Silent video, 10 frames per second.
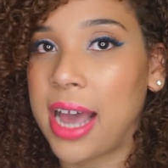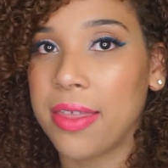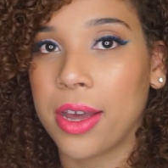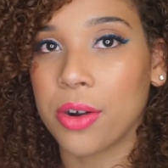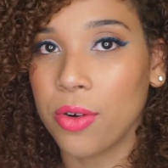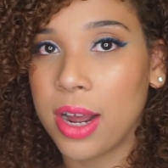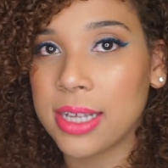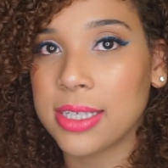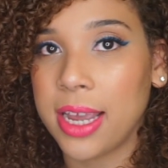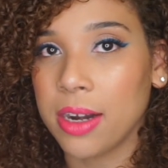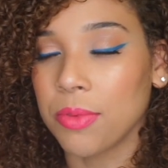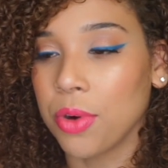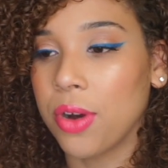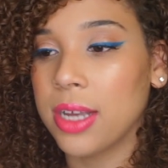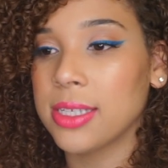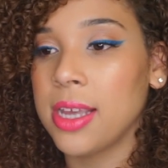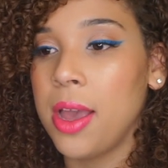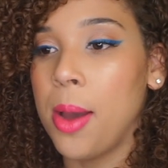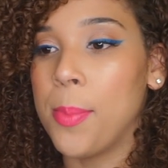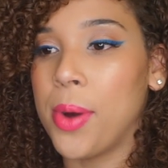Ada Rojas,
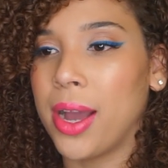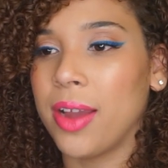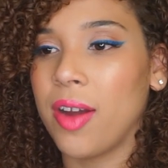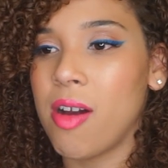but